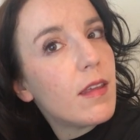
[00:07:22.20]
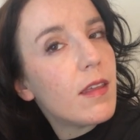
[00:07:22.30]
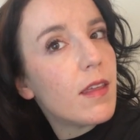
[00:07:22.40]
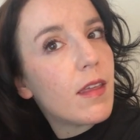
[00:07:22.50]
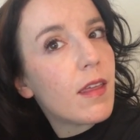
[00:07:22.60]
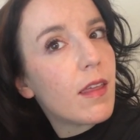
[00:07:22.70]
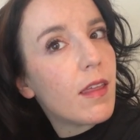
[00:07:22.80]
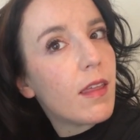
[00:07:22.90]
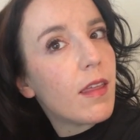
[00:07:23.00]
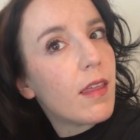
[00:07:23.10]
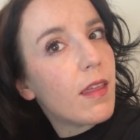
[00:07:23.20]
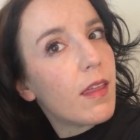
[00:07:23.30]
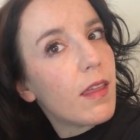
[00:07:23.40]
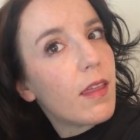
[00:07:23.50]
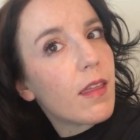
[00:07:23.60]

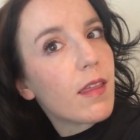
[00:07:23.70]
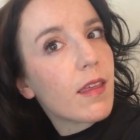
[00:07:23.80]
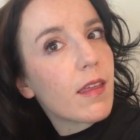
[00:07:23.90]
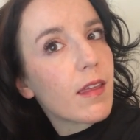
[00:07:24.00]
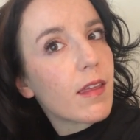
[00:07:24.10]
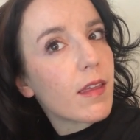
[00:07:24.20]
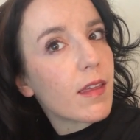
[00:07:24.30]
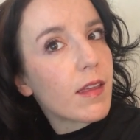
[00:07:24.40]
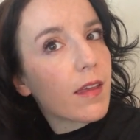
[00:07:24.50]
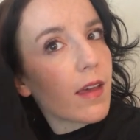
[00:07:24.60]
Nothing is said.